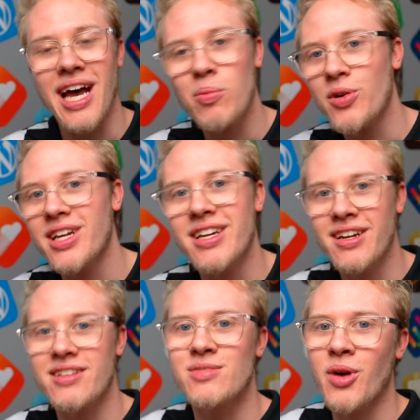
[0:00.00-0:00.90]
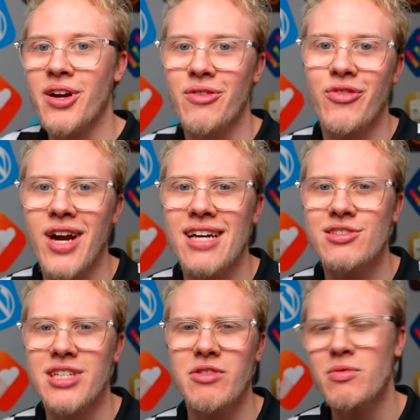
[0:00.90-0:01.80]
Apple getting into this market
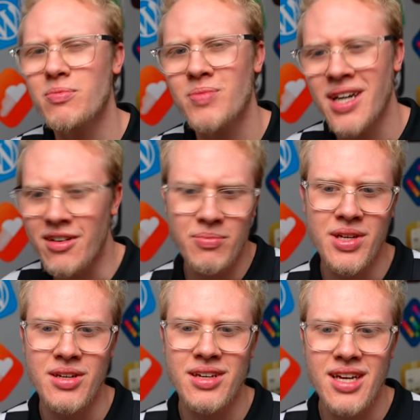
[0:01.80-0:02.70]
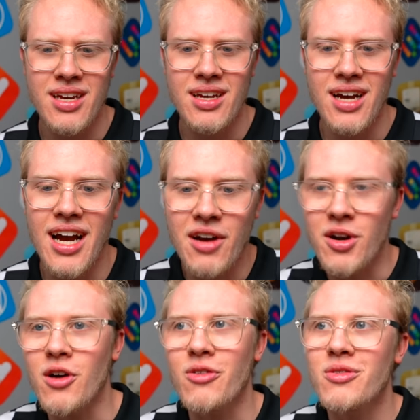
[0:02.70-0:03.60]
fresh, it would kind of be I don't
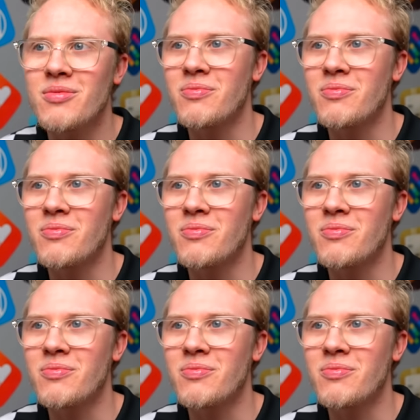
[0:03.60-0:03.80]
know,